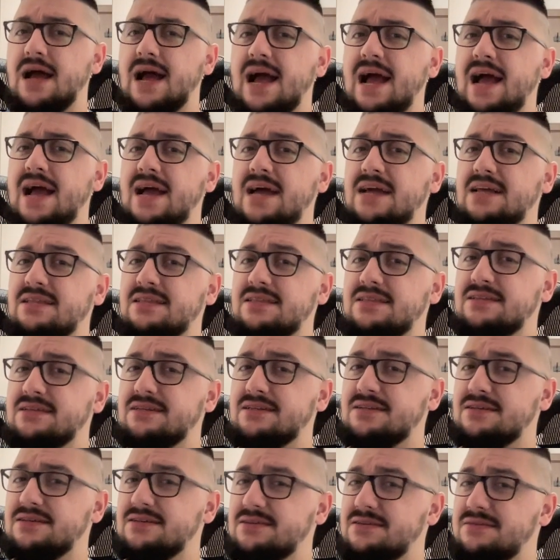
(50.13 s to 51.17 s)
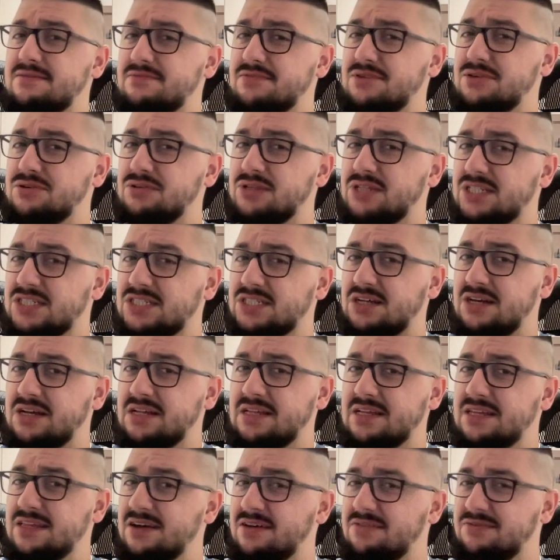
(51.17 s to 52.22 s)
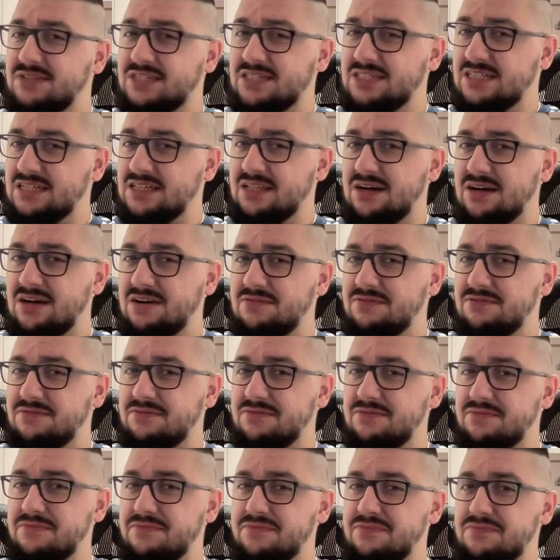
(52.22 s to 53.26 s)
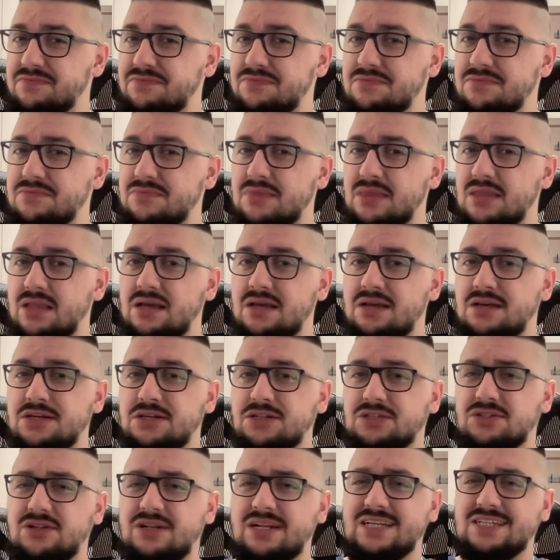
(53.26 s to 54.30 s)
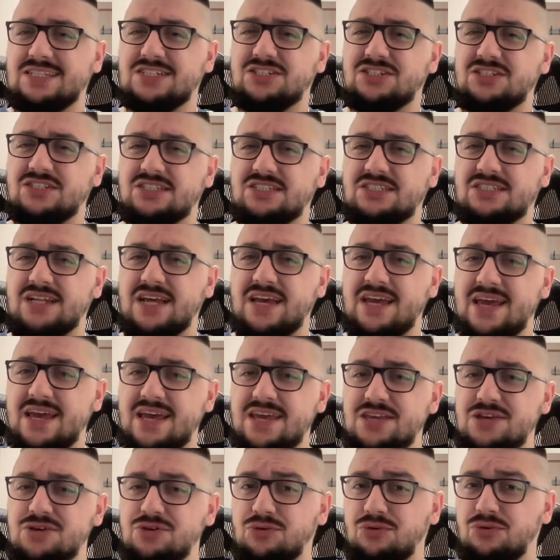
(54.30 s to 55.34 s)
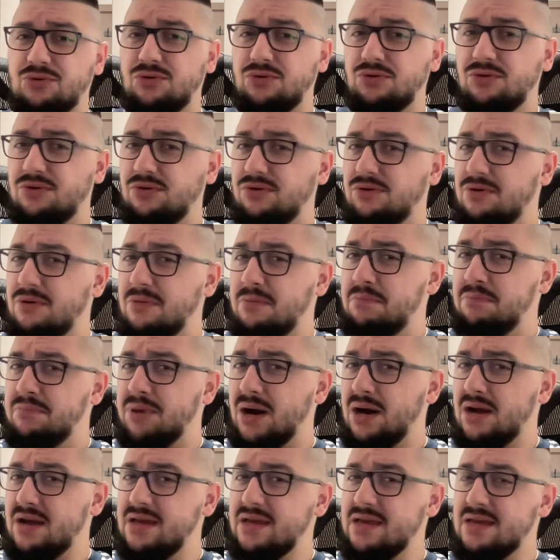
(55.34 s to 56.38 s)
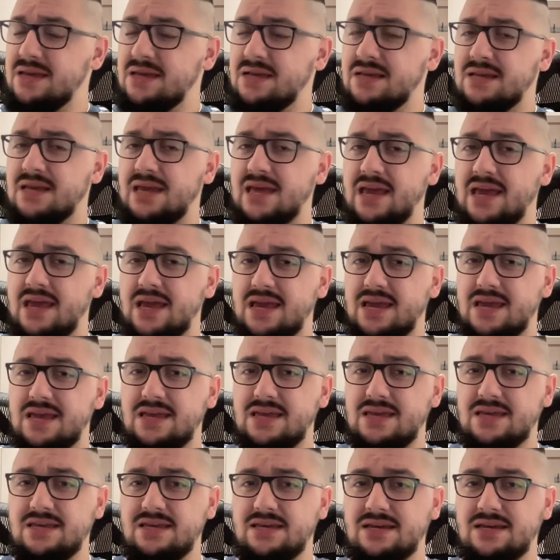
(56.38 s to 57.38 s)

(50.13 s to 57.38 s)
and you decide enough is enough. So let's just say you're buying a